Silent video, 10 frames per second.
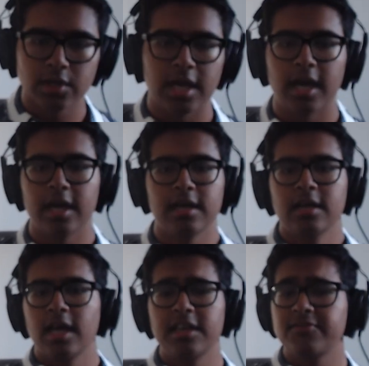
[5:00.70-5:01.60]
So yeah,
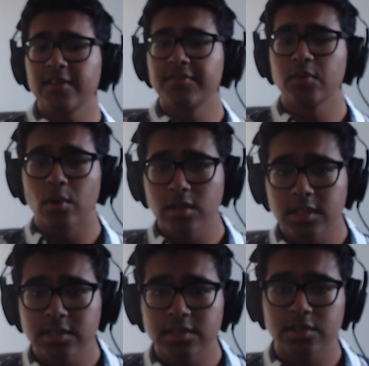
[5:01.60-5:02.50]
if you want
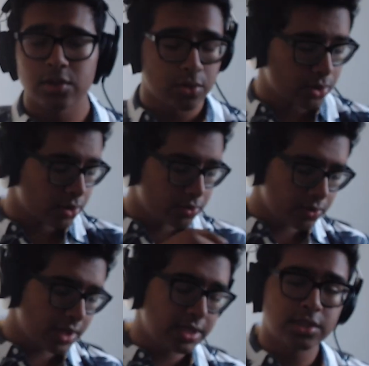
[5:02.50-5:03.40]
us to go
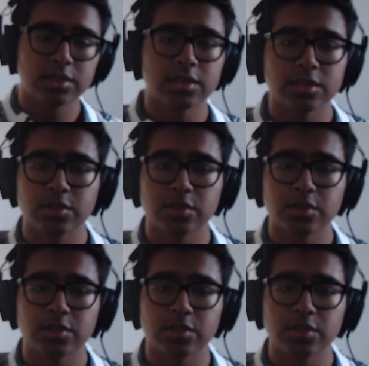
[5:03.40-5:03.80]
through each